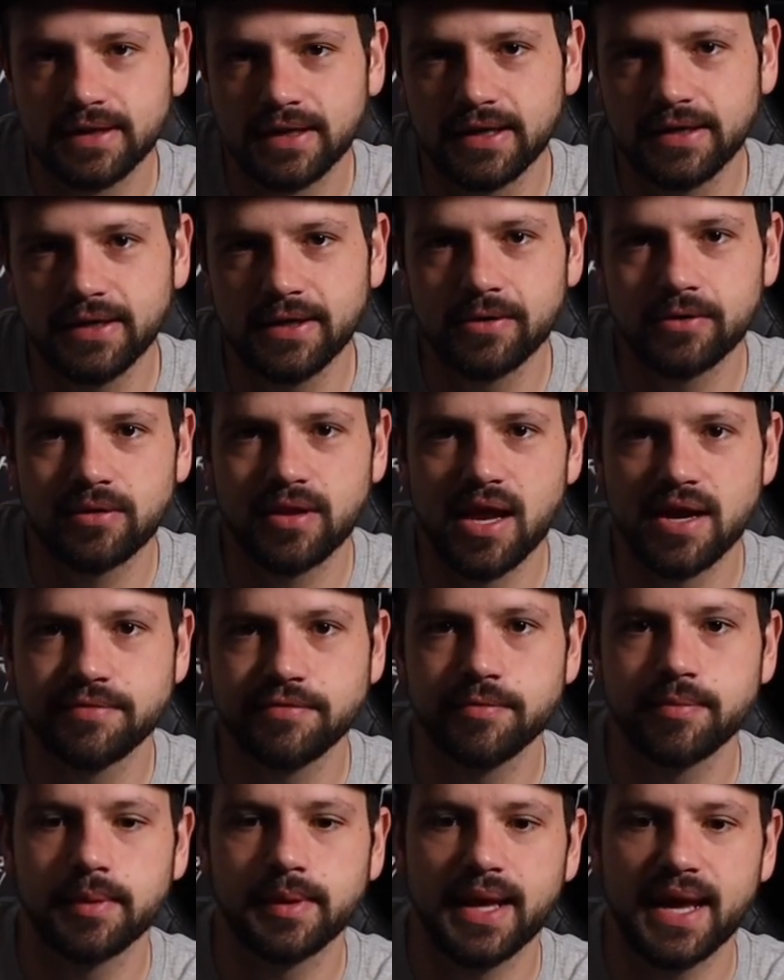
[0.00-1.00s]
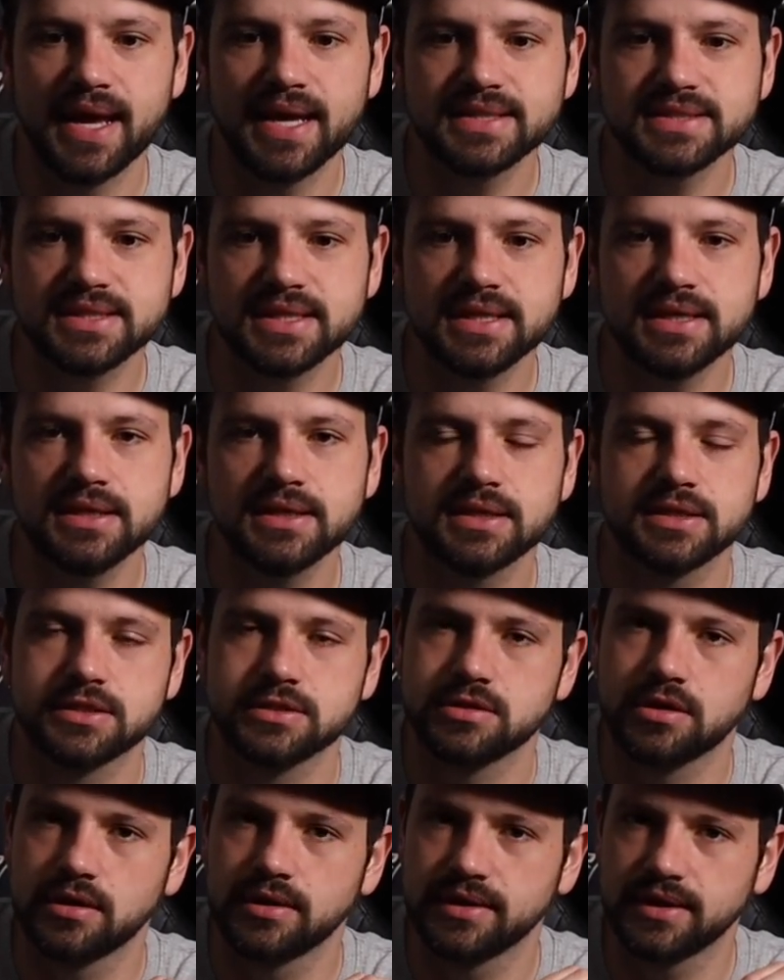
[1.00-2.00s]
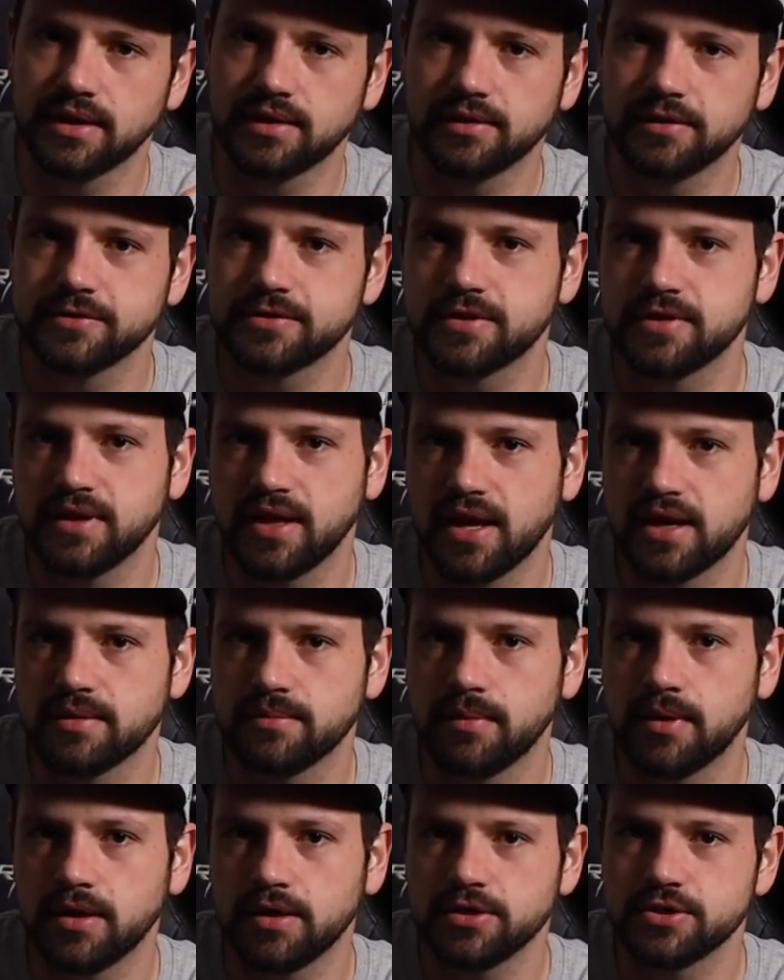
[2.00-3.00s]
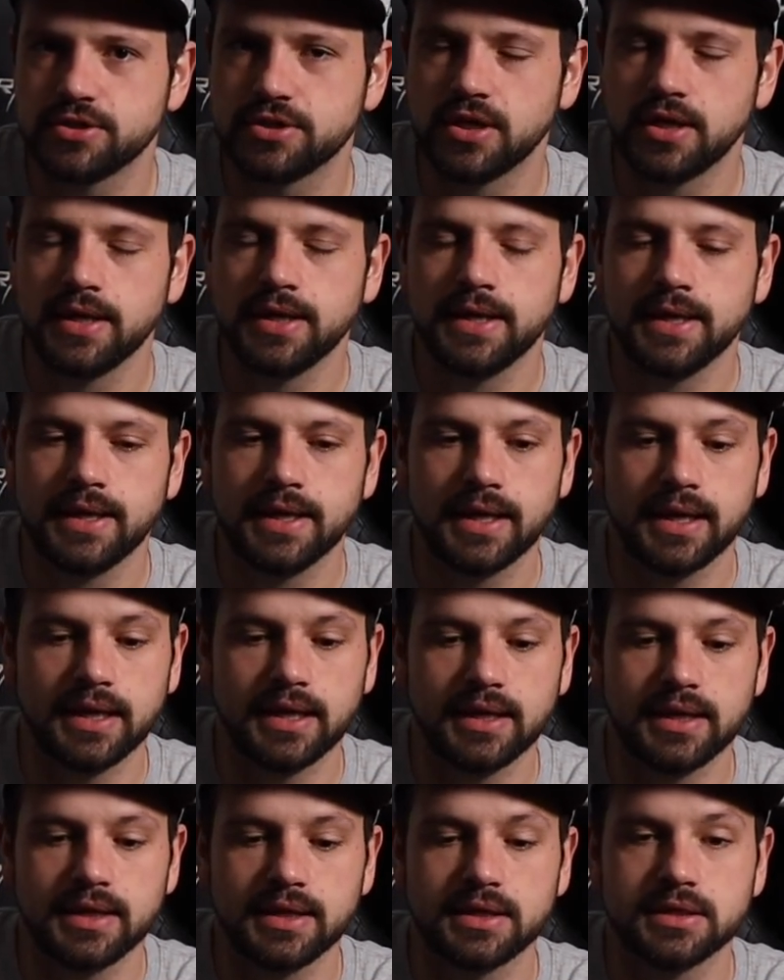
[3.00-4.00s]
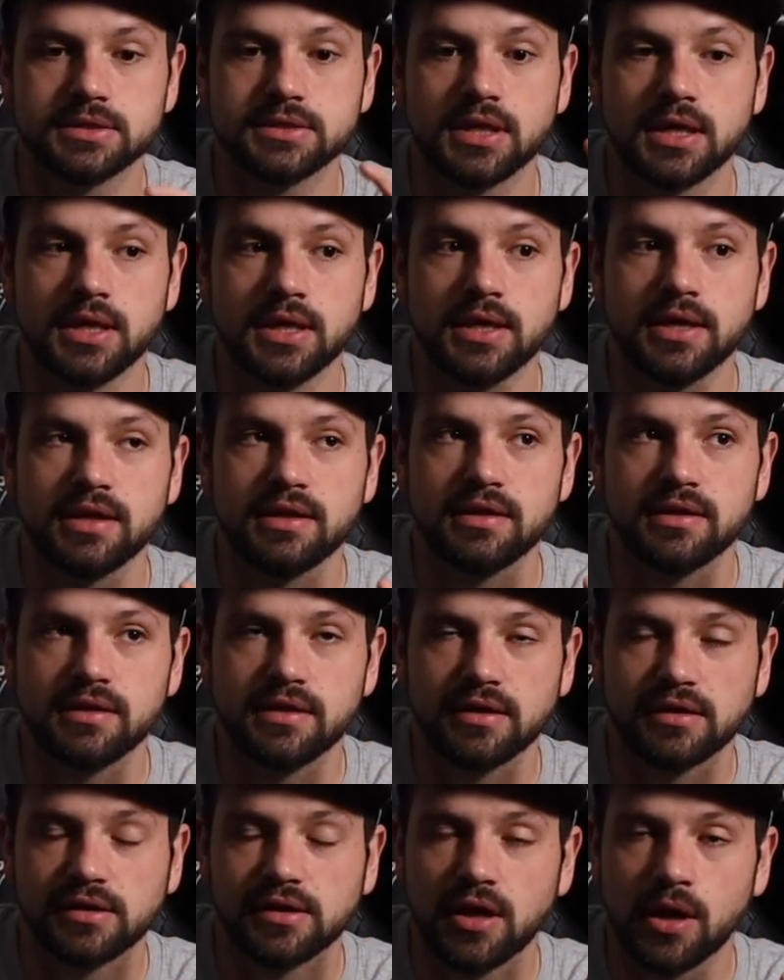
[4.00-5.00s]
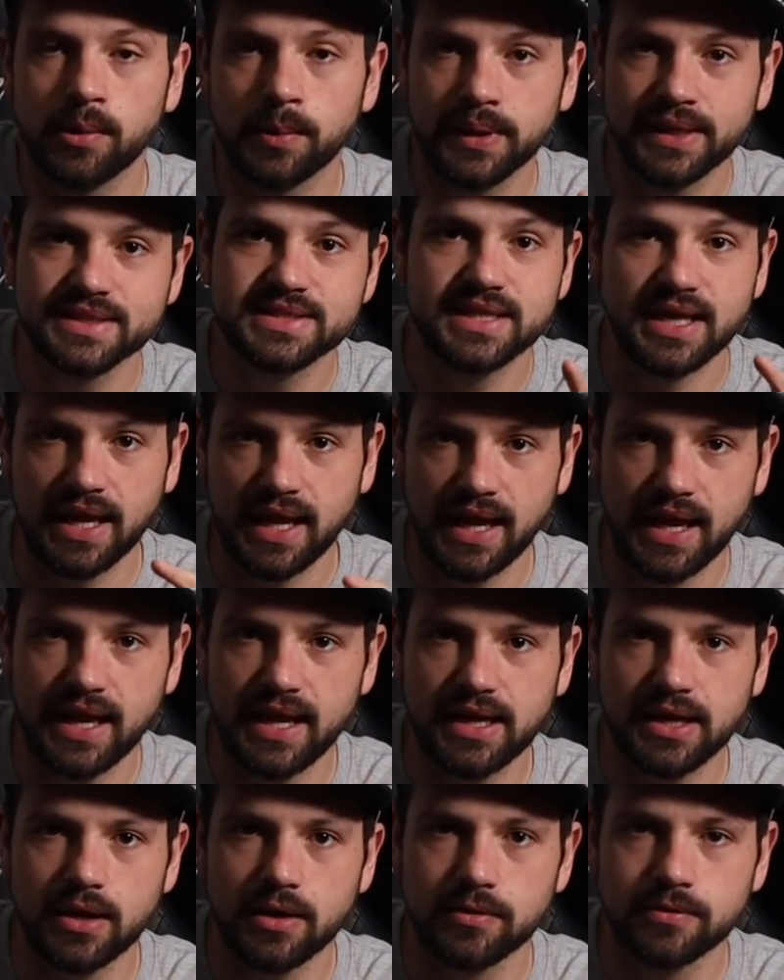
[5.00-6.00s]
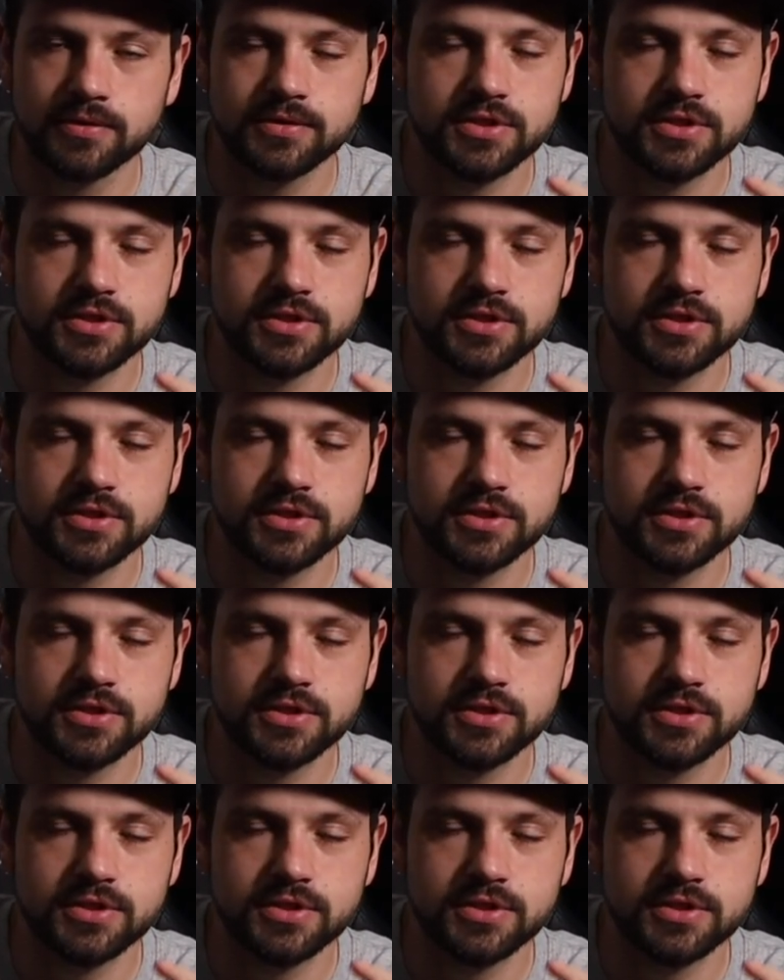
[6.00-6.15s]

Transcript: I know a lot of you have been asking. It's starting to get close to the end of March and they're going to ANO.